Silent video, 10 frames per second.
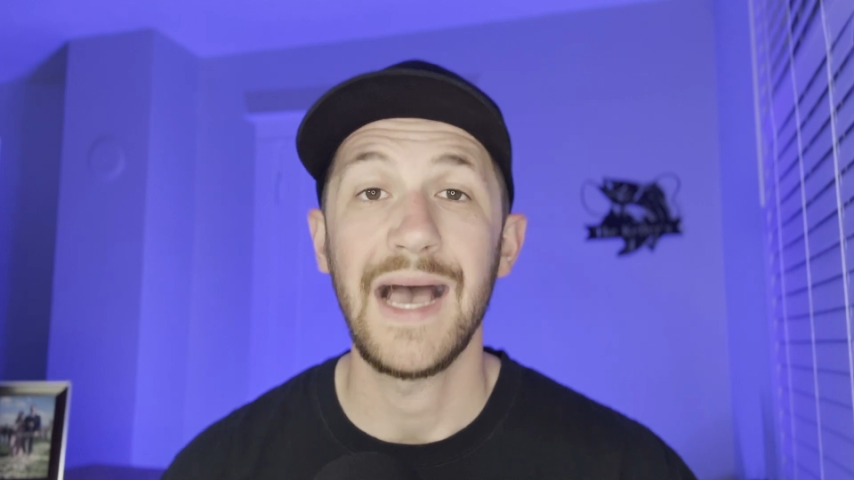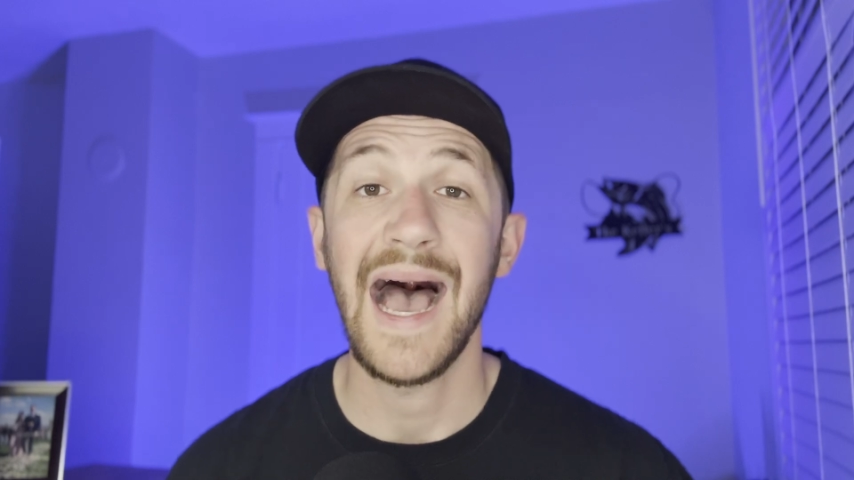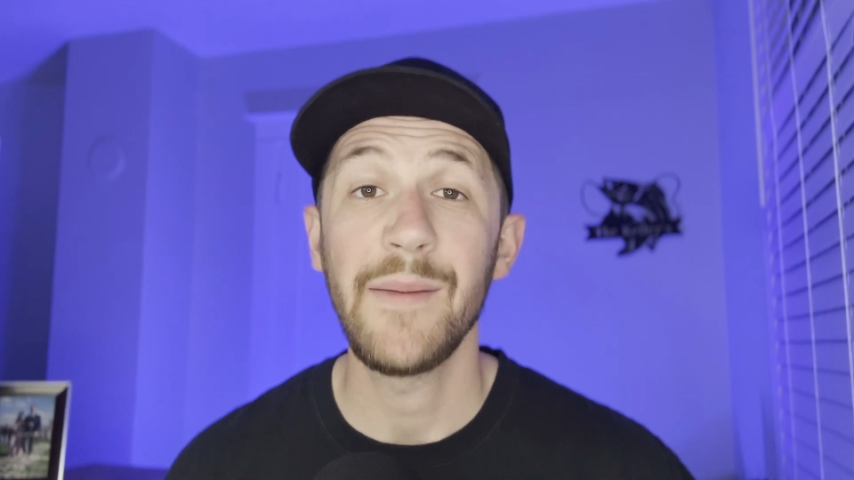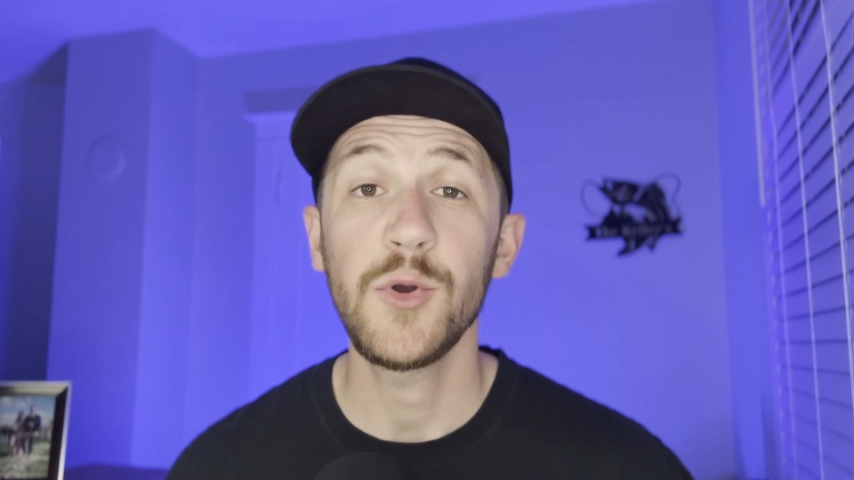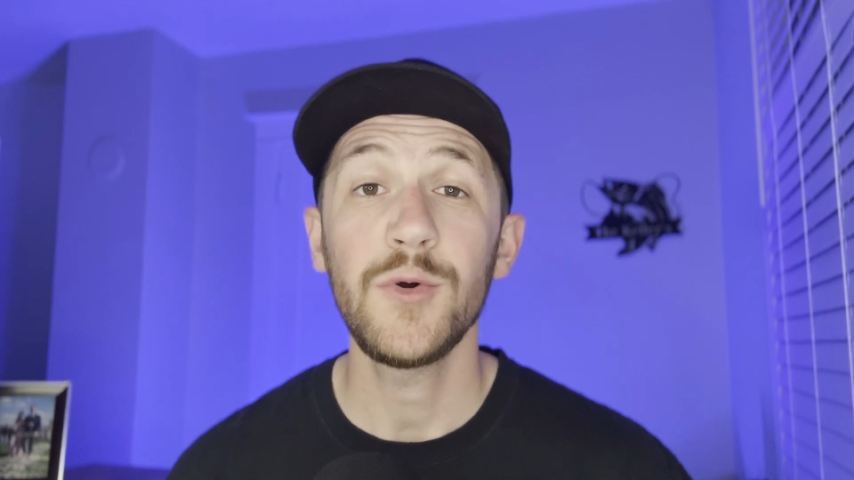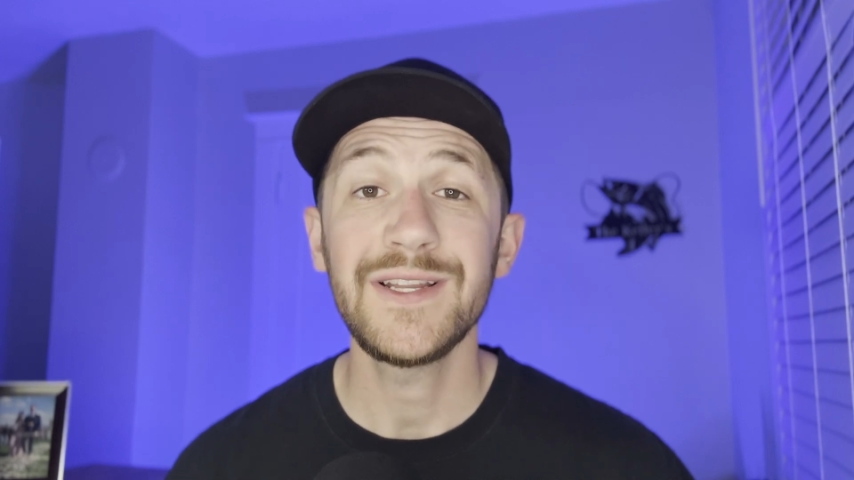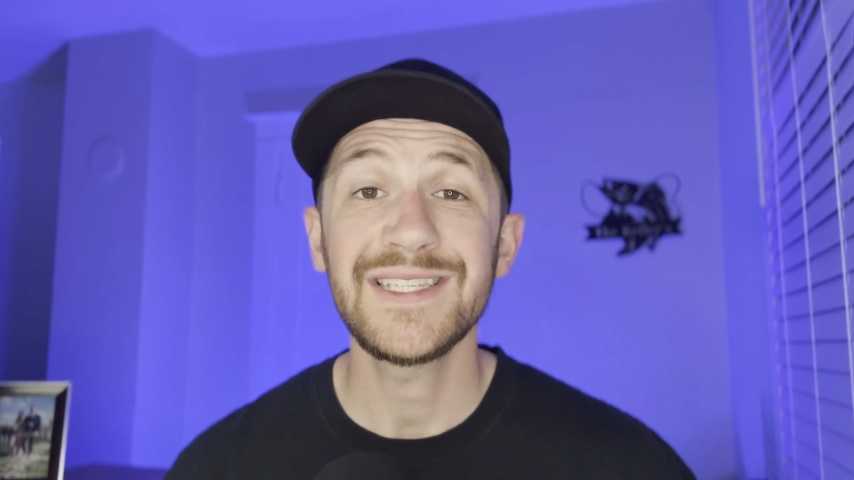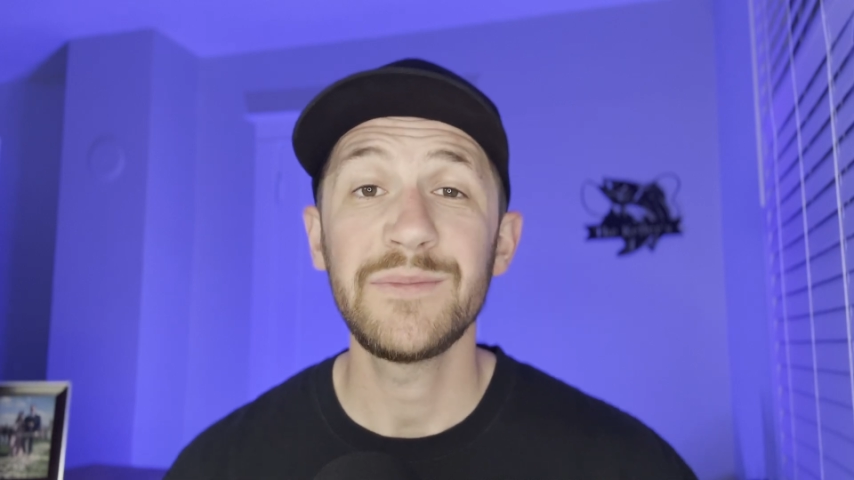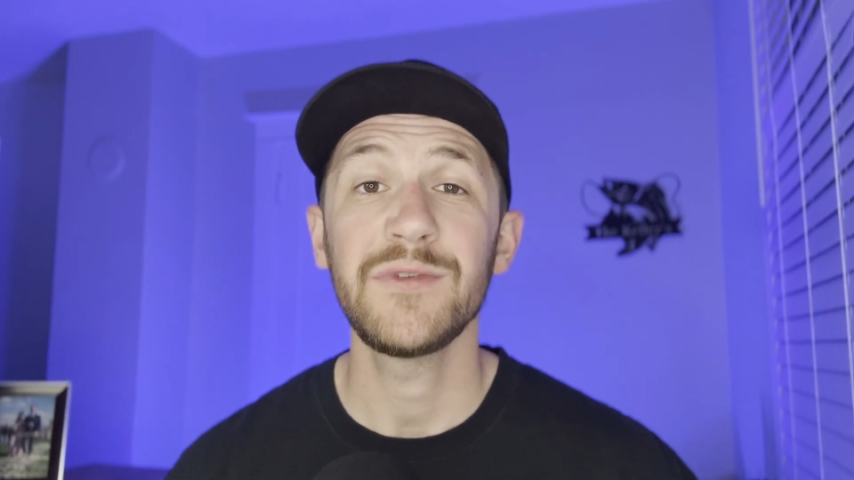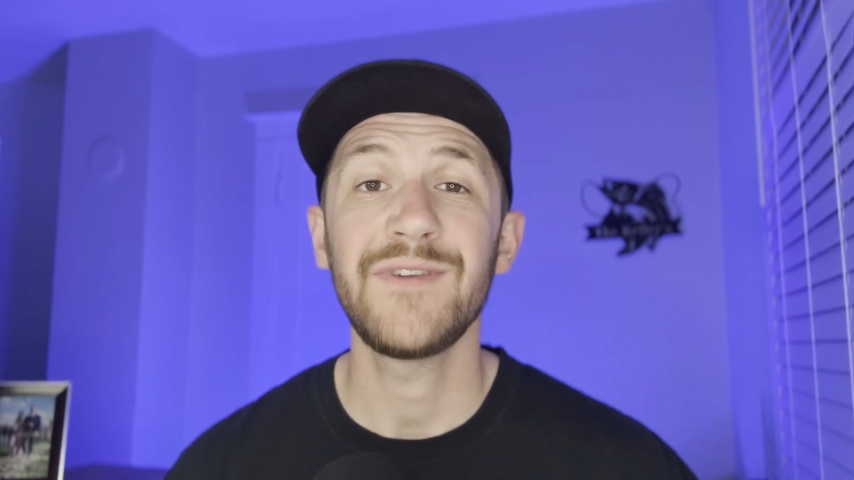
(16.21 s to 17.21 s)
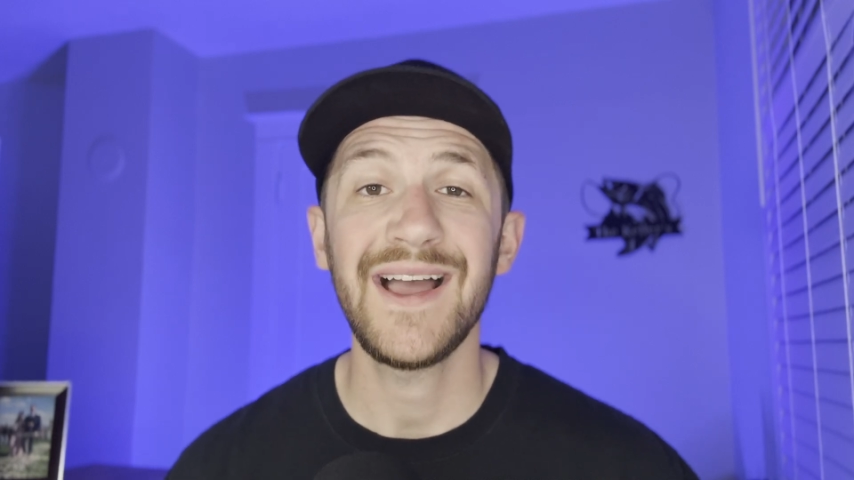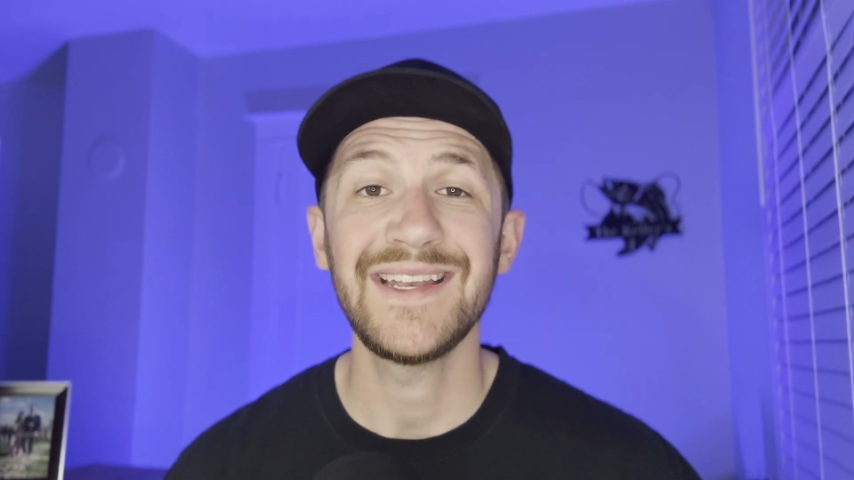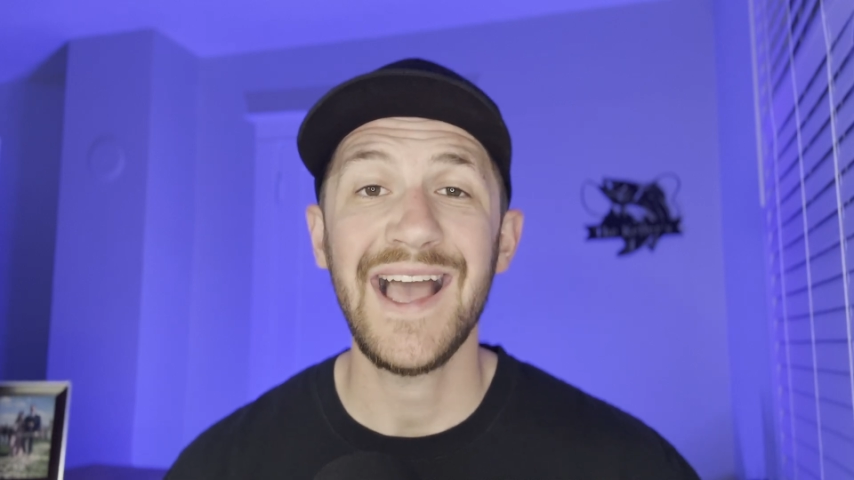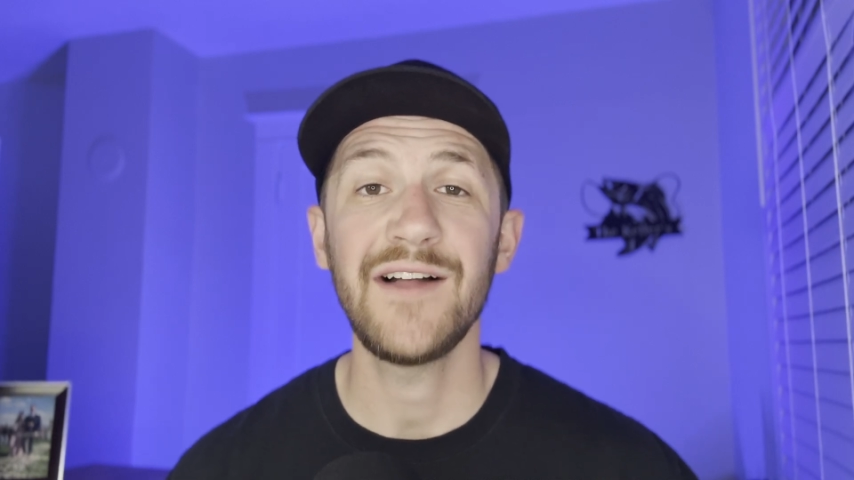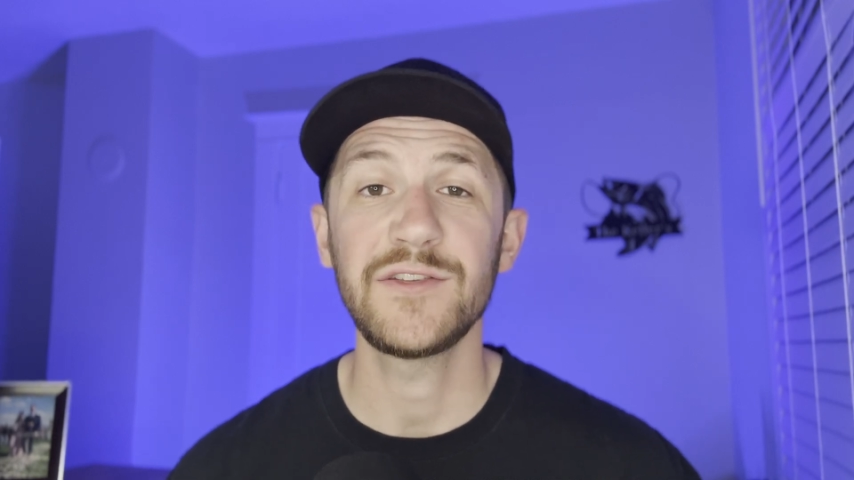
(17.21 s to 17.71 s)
I'm going to simplify it down